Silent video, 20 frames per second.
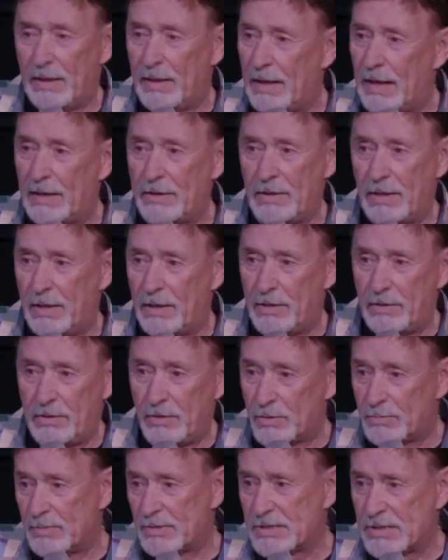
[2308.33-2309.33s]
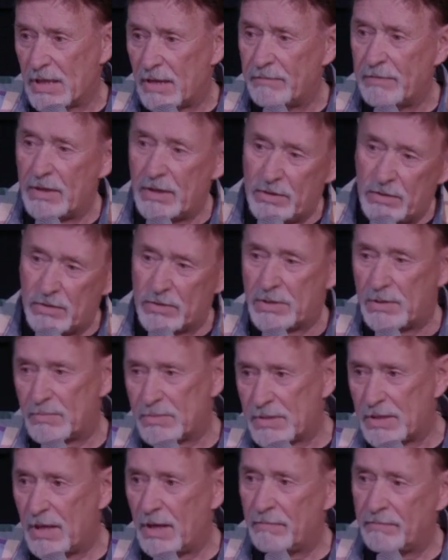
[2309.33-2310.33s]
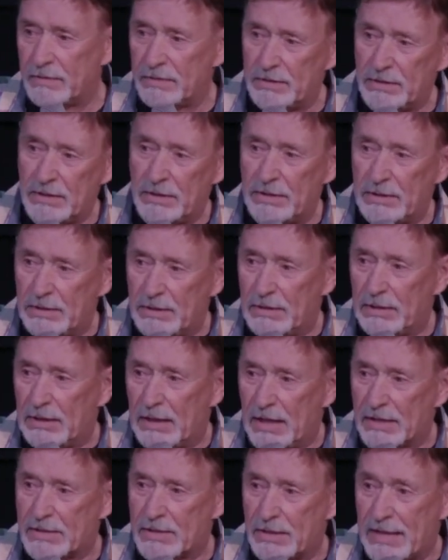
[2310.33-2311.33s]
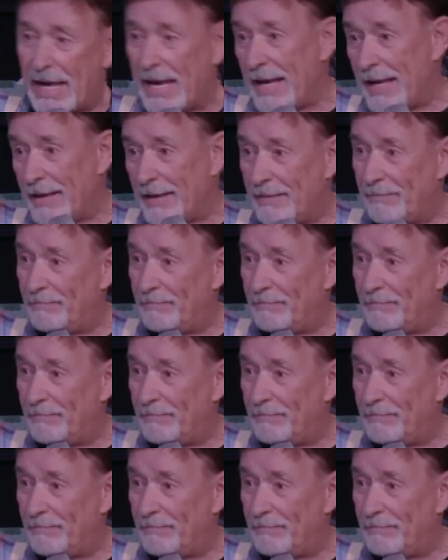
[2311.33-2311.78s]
I introduced myself. They introduced himself, and I said, hey,